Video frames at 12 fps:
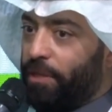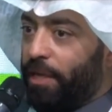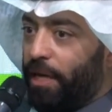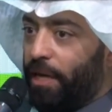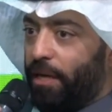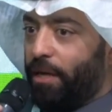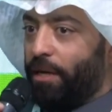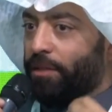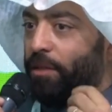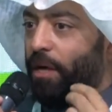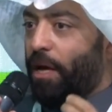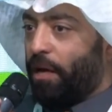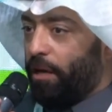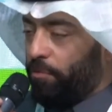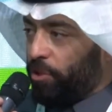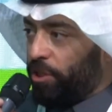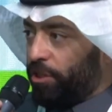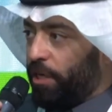which is the
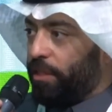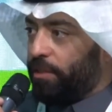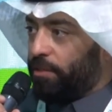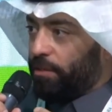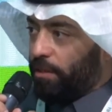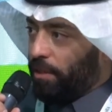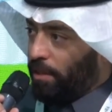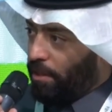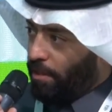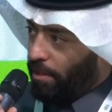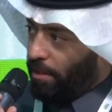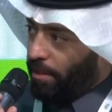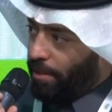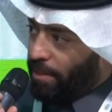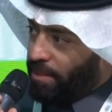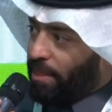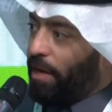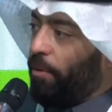first event for
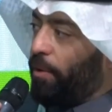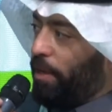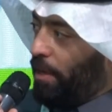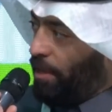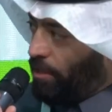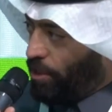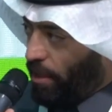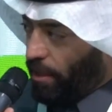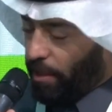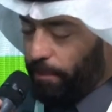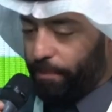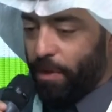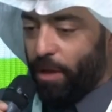launching annual